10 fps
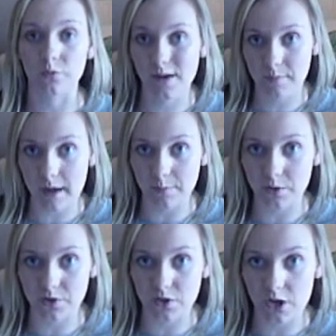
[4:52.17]

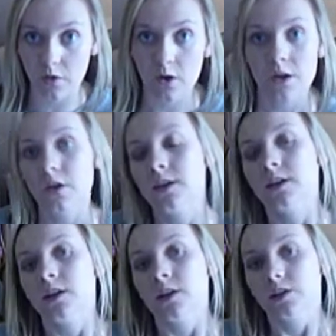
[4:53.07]
papers due.
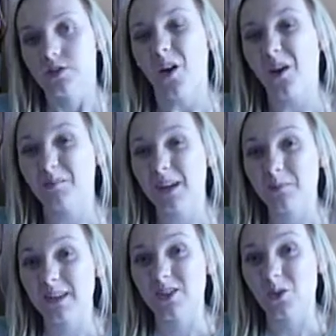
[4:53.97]
So I'm going
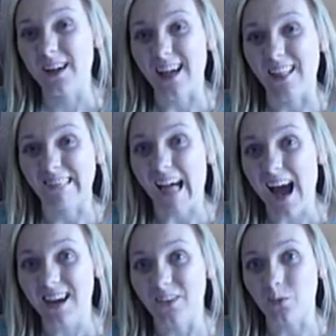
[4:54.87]
to be doing a
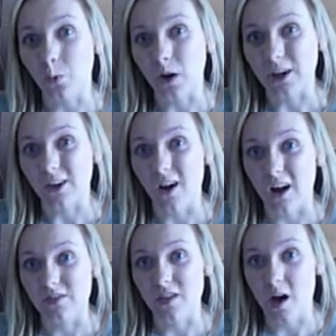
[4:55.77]
lot of work
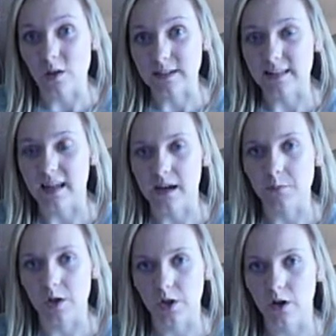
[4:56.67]
on those. I think I'm
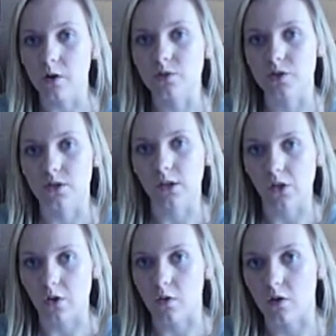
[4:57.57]
going to go to the
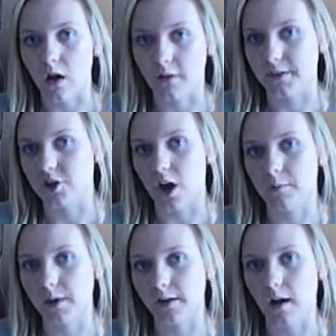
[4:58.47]
local coffee
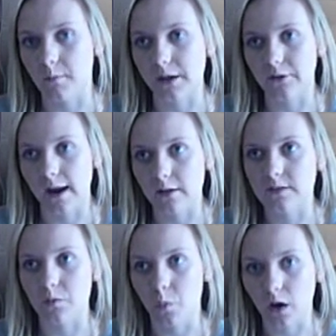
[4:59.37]
shop on Common Grounds
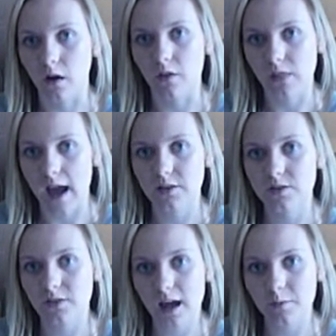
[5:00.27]
and work on that,
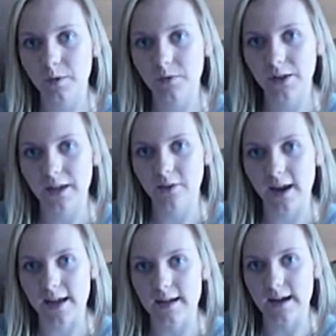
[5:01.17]
so that'll be really
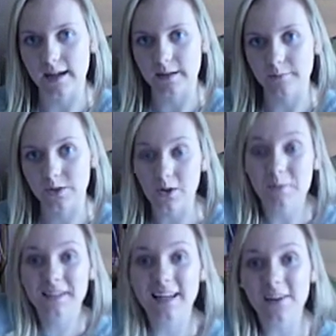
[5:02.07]
great. So I'm
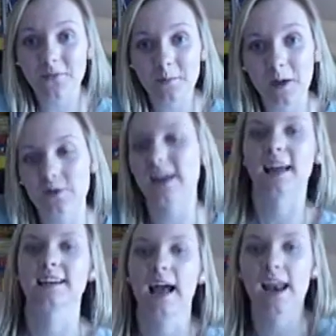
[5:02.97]
excited for my
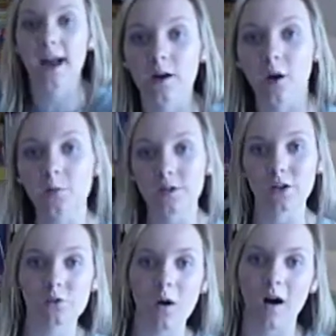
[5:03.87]
weekend, and hope
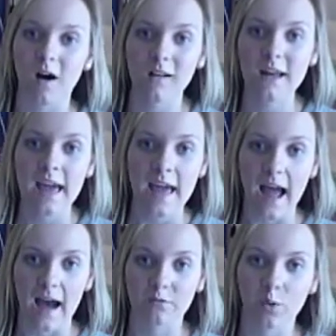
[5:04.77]
you all
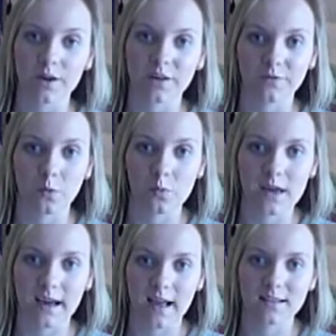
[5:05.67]
have wonderful
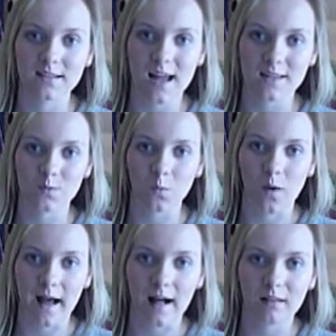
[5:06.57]
weekends as
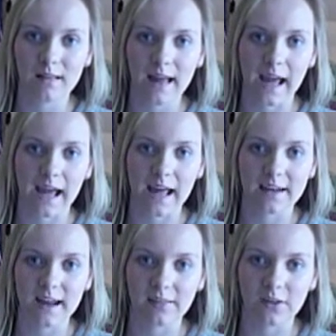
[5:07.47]
well,
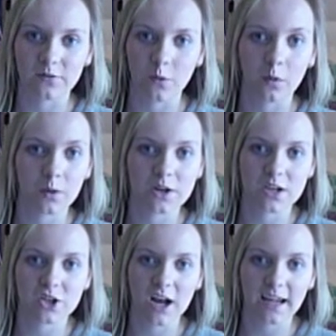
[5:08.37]
and I look forward
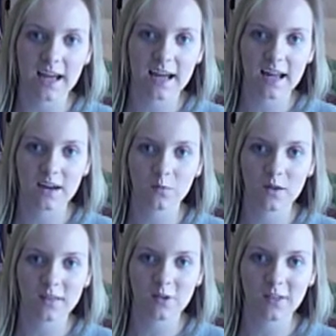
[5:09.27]
to checking in
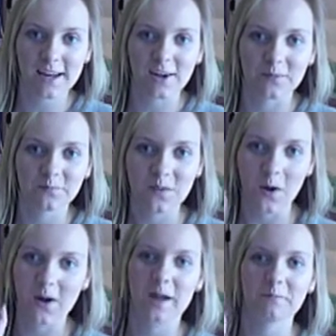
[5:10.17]
with you later.
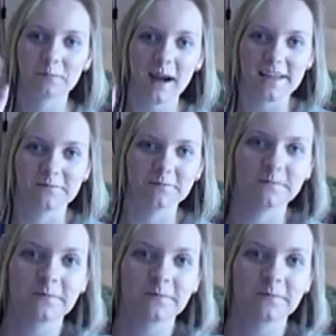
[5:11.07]
Okay, bye.